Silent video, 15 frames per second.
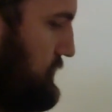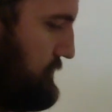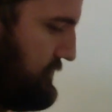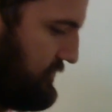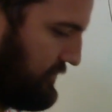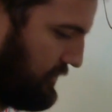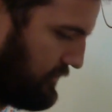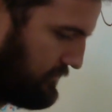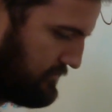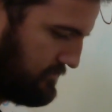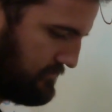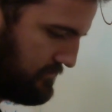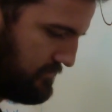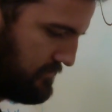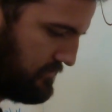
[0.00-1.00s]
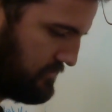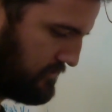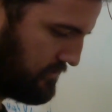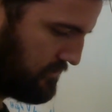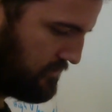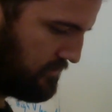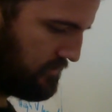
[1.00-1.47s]
So
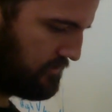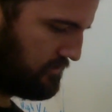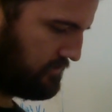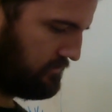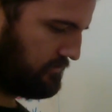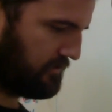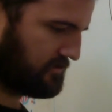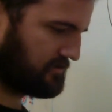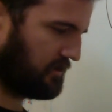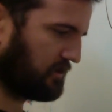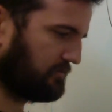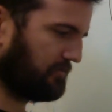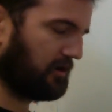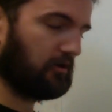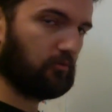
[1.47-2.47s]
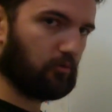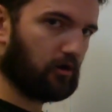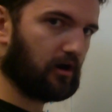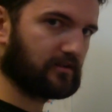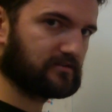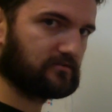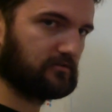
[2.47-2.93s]
we could talk about
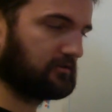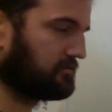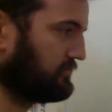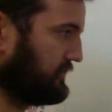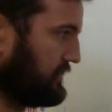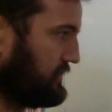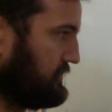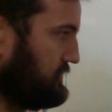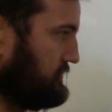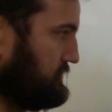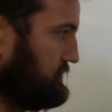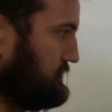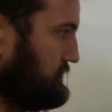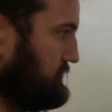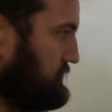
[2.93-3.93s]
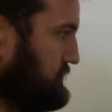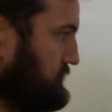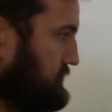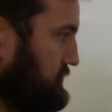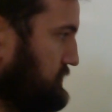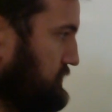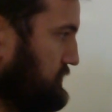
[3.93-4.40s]
watts real quick.
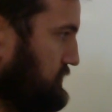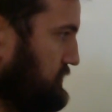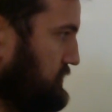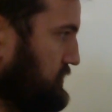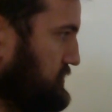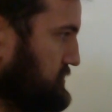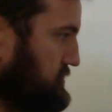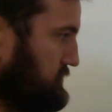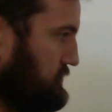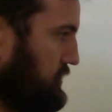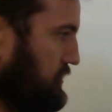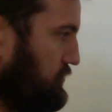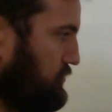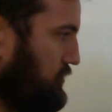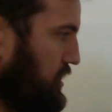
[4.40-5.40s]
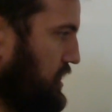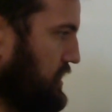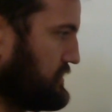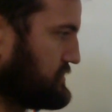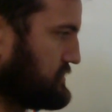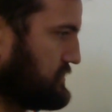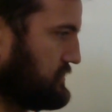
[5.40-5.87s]
So a
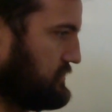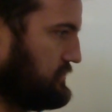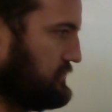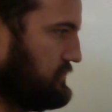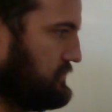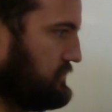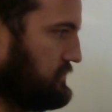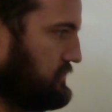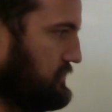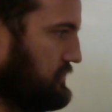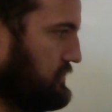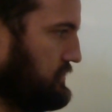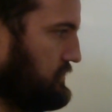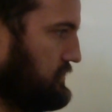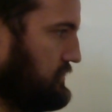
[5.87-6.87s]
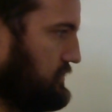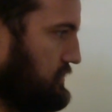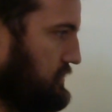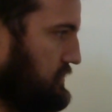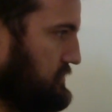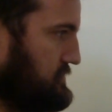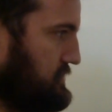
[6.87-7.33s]
watt
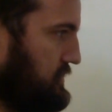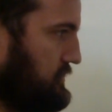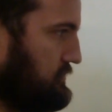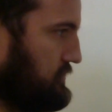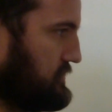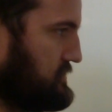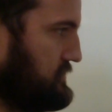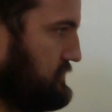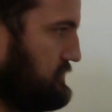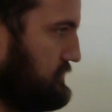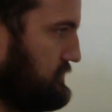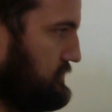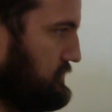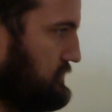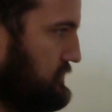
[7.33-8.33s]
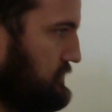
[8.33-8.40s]
is equal to